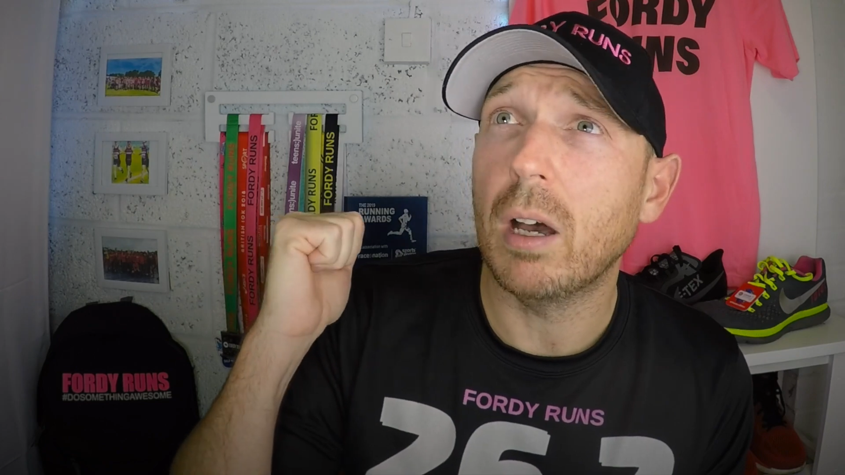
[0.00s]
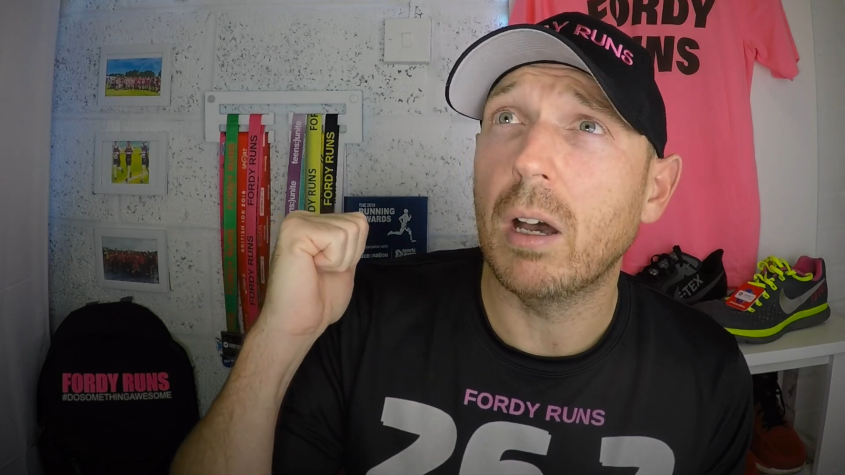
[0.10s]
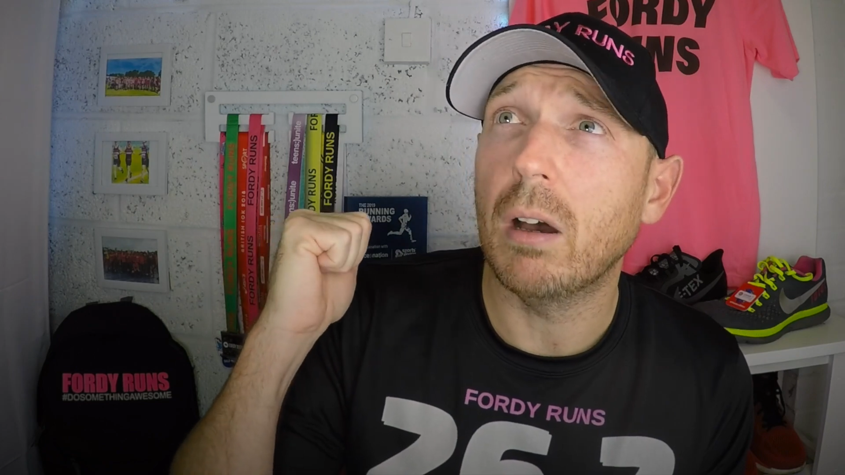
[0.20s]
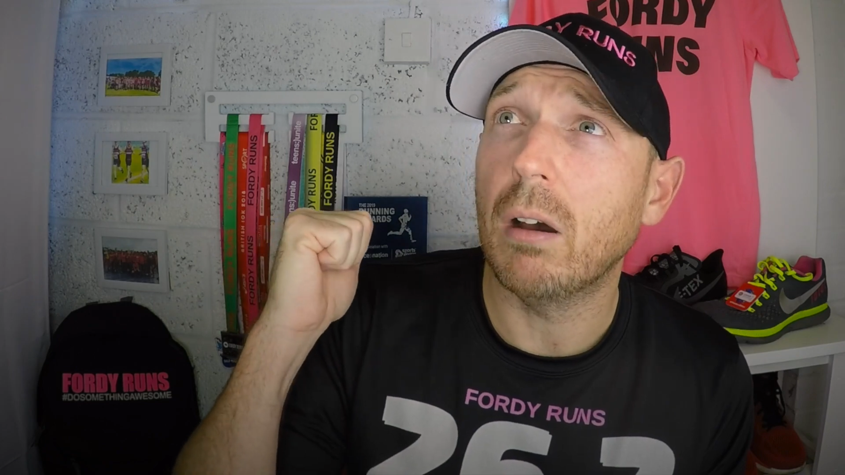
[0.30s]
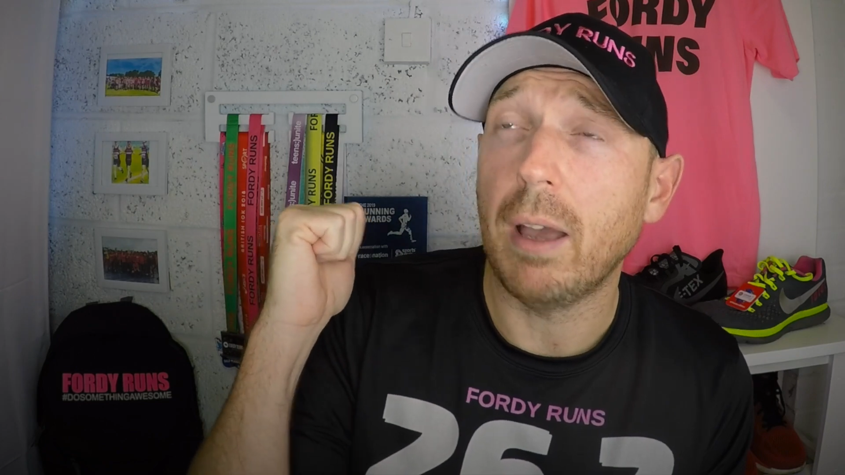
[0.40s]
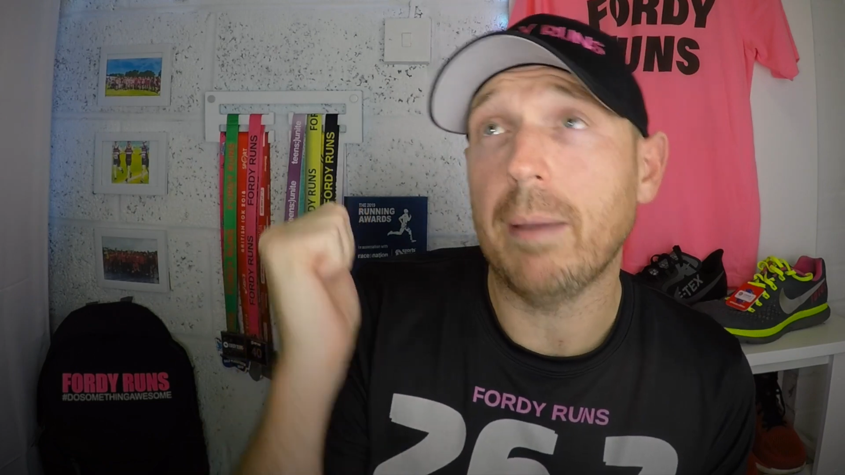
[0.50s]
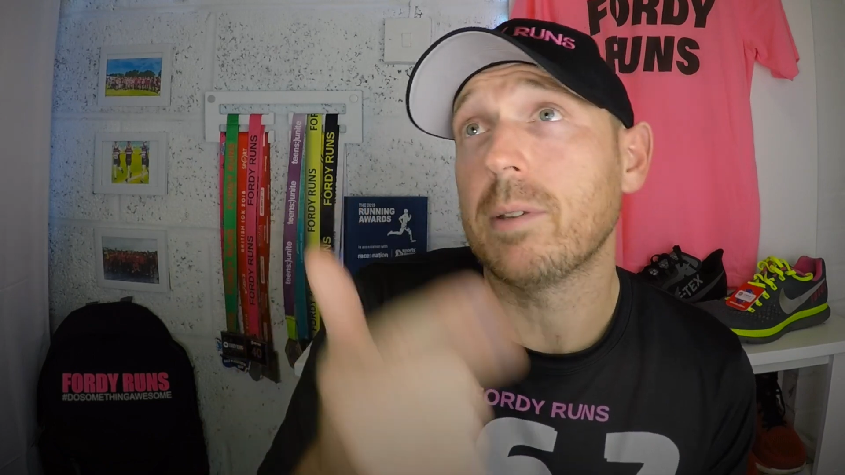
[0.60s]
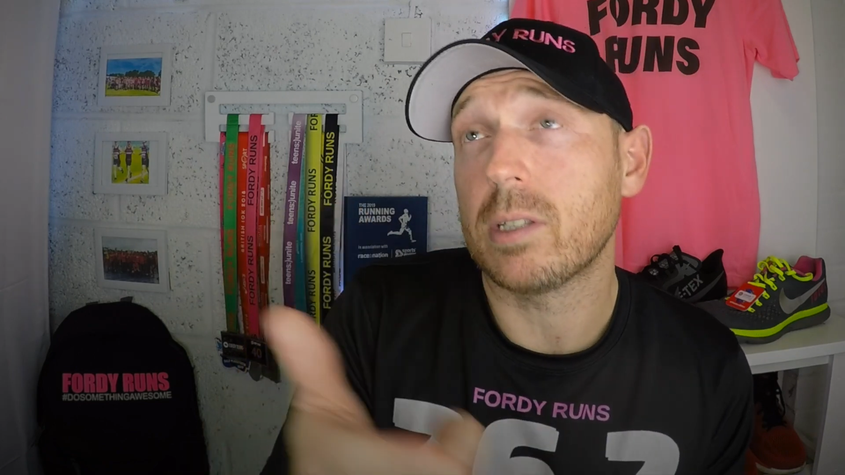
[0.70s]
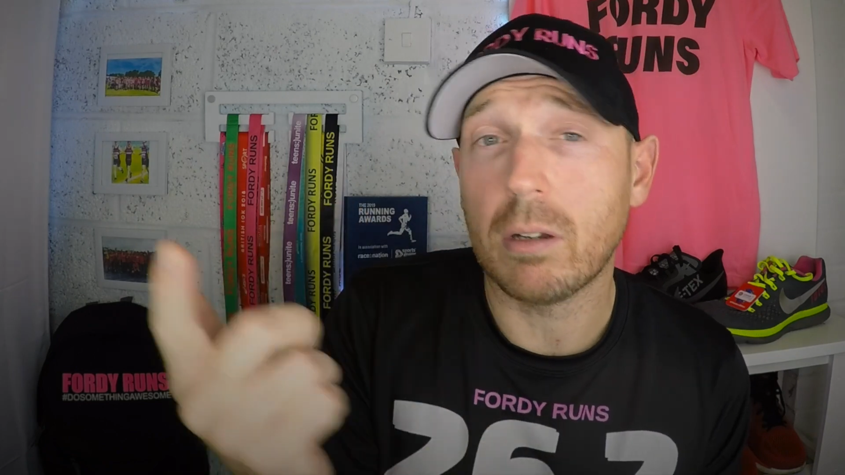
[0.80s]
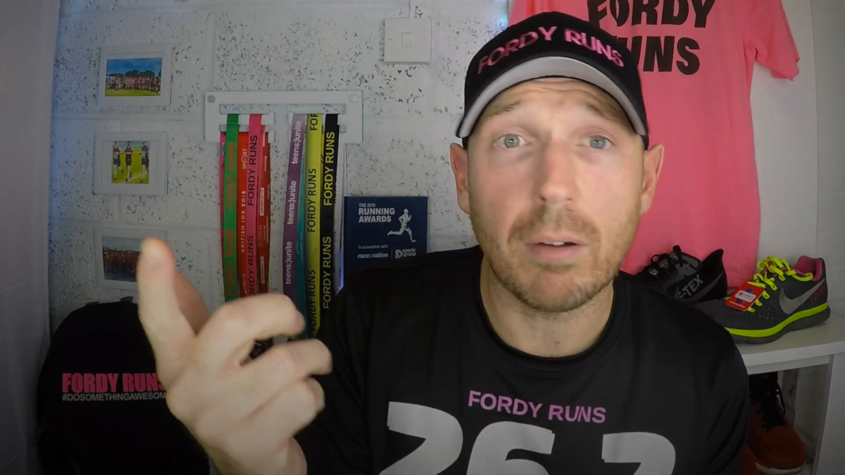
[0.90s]
uh,
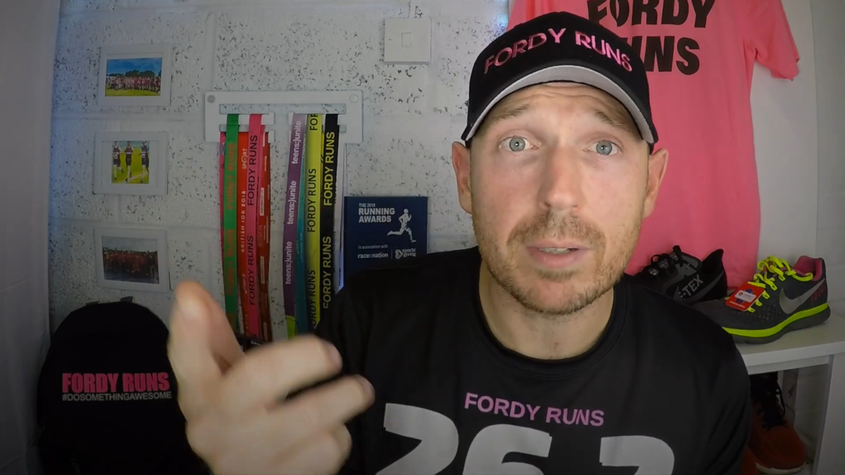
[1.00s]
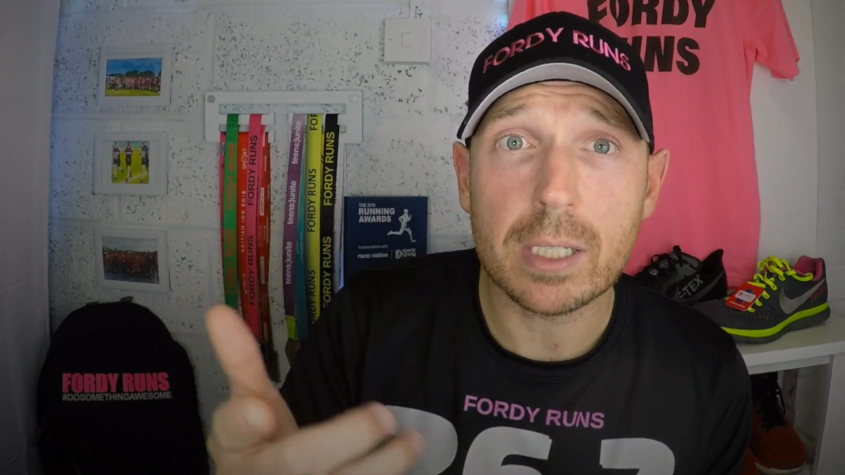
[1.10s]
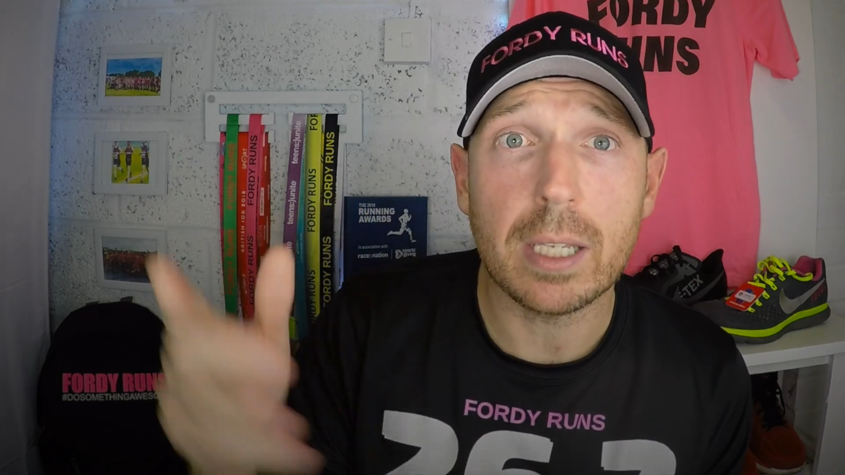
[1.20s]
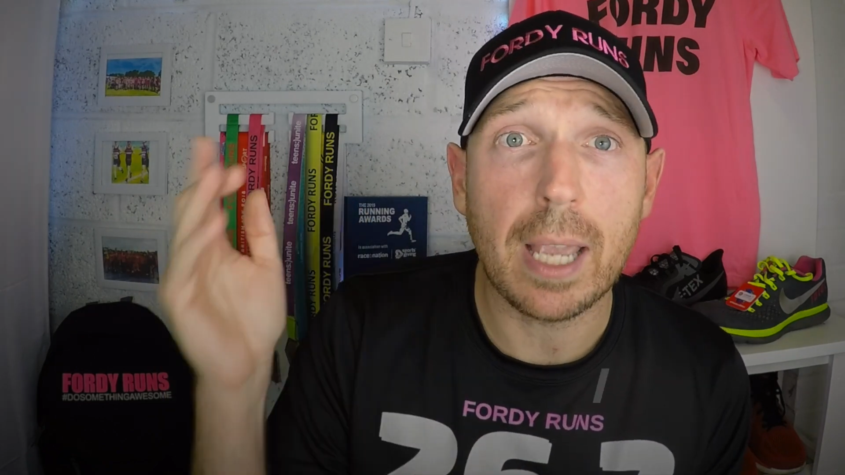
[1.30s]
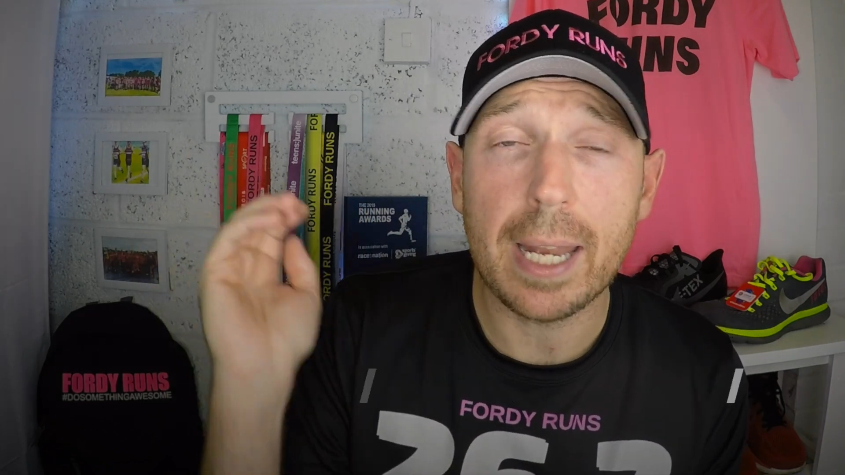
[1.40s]
Amazon obviously,